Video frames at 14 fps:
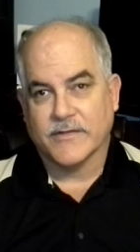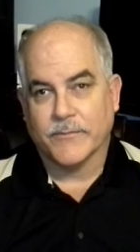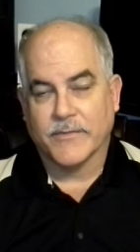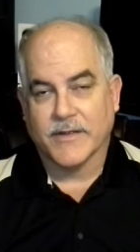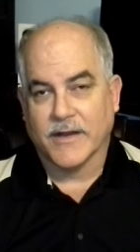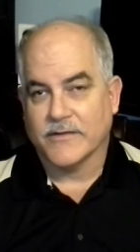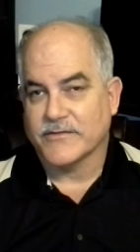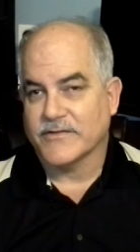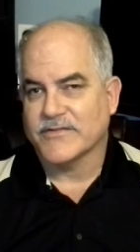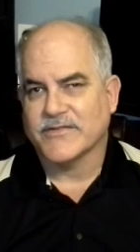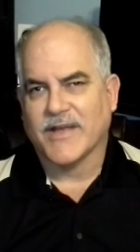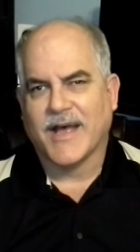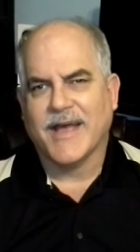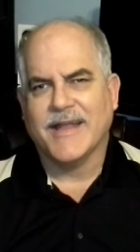something our
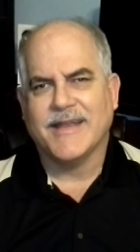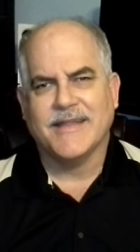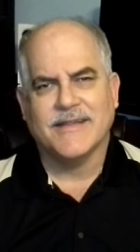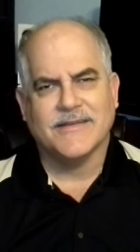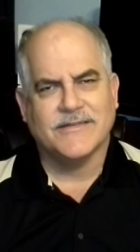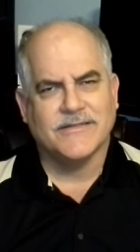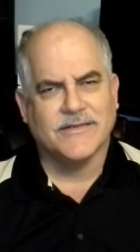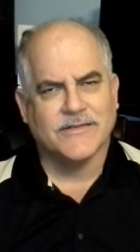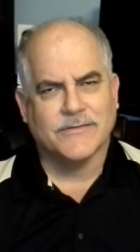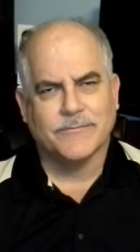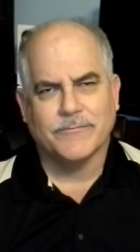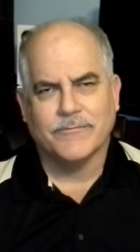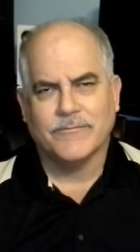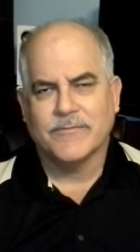society is
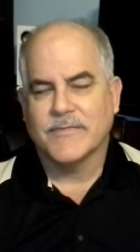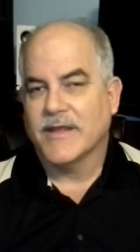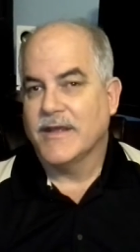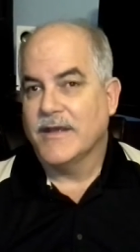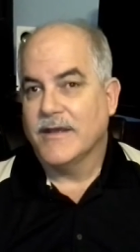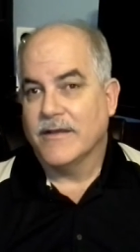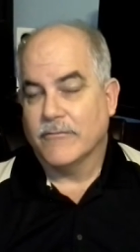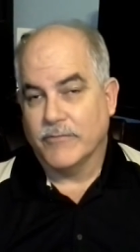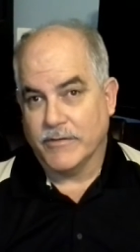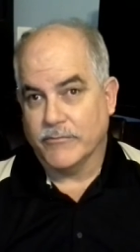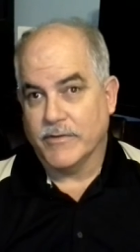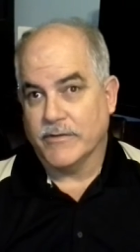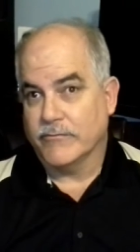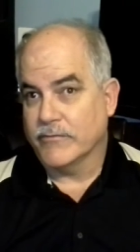just,
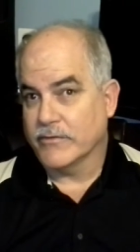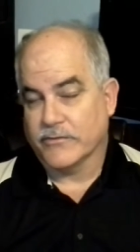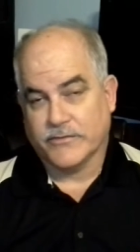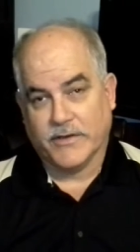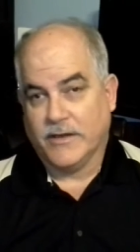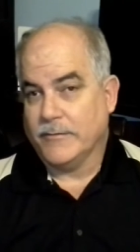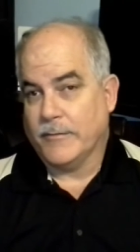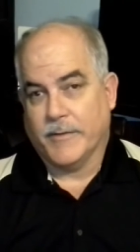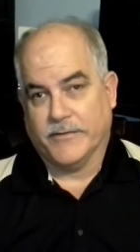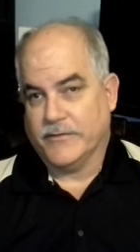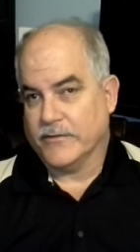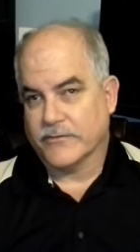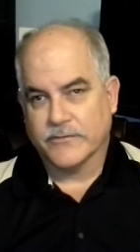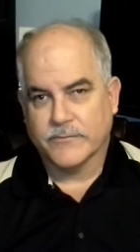we're just terrible about
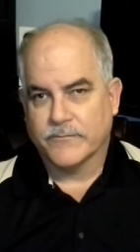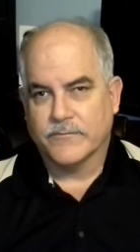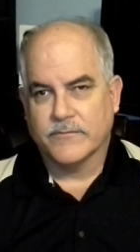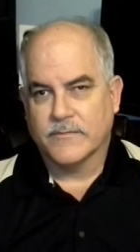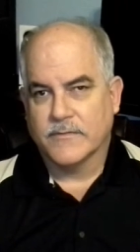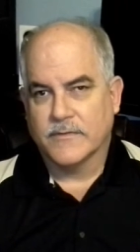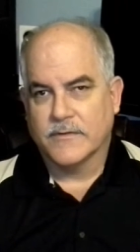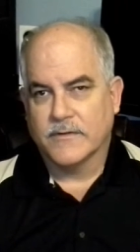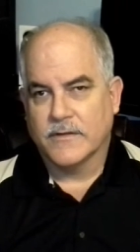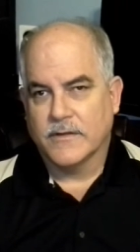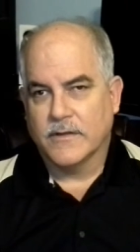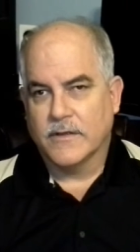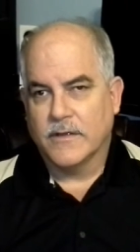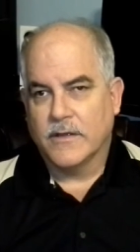this.
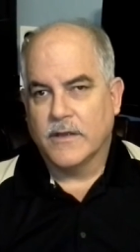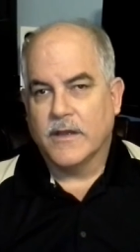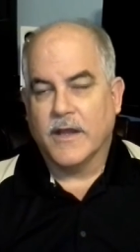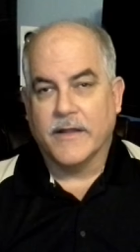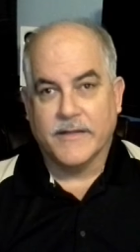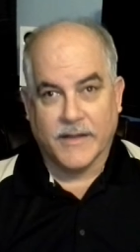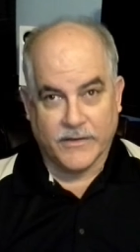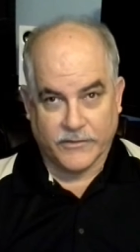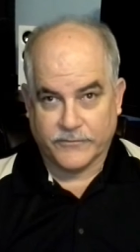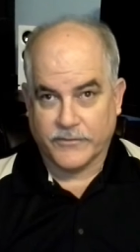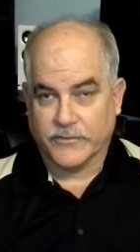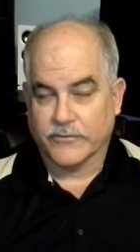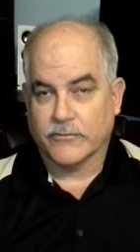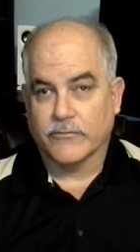And that is
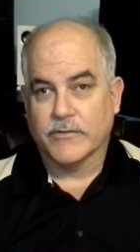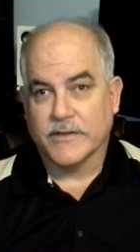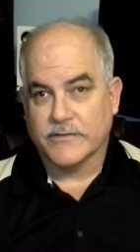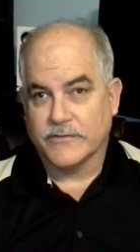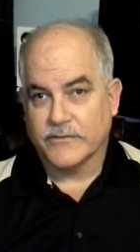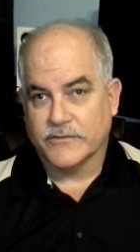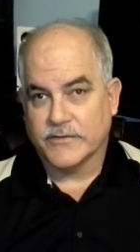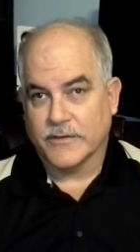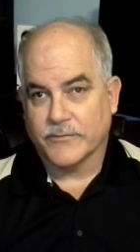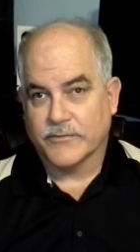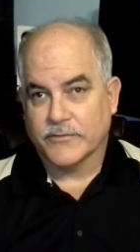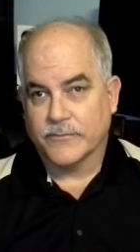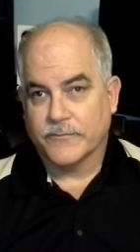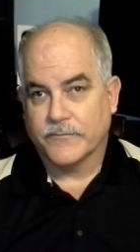physical
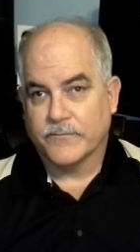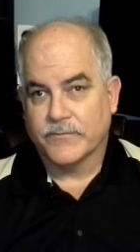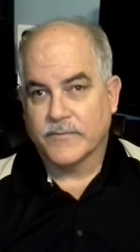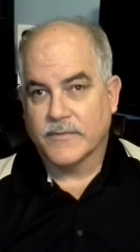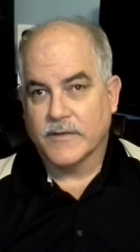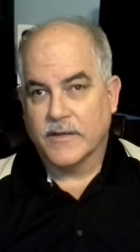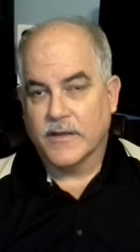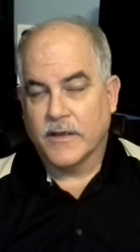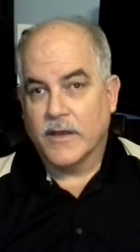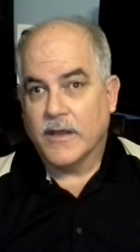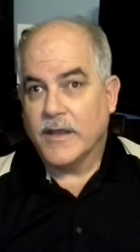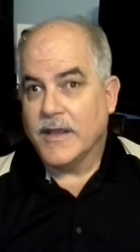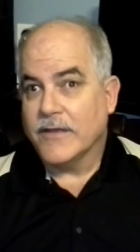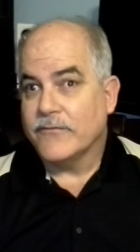relationships.
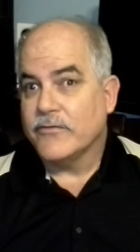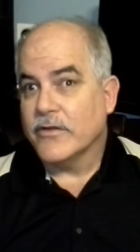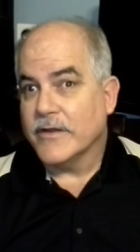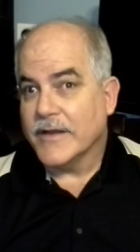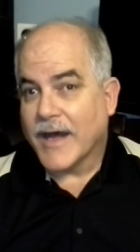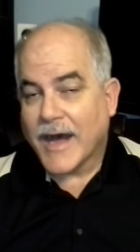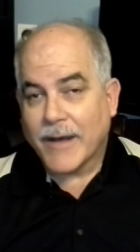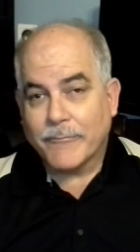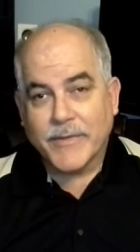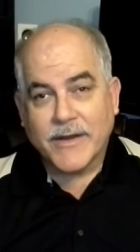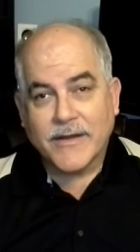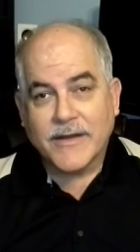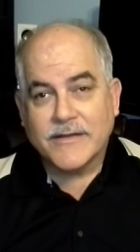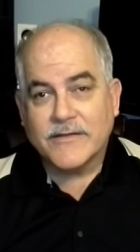If you're not
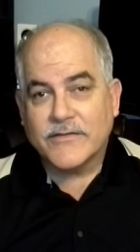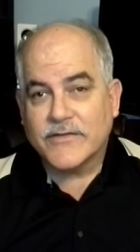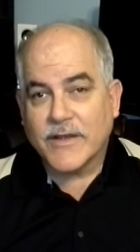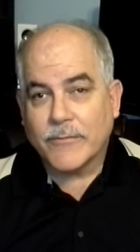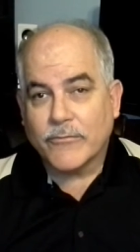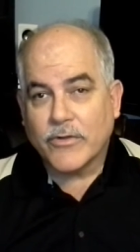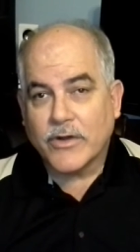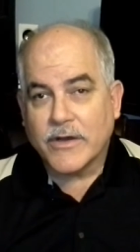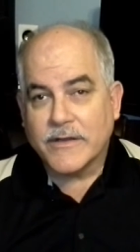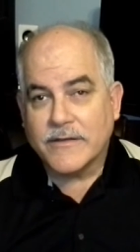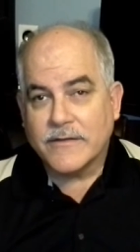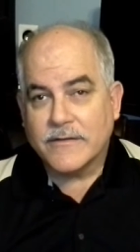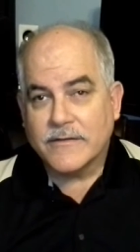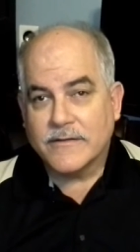married to
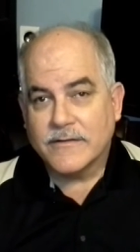someone,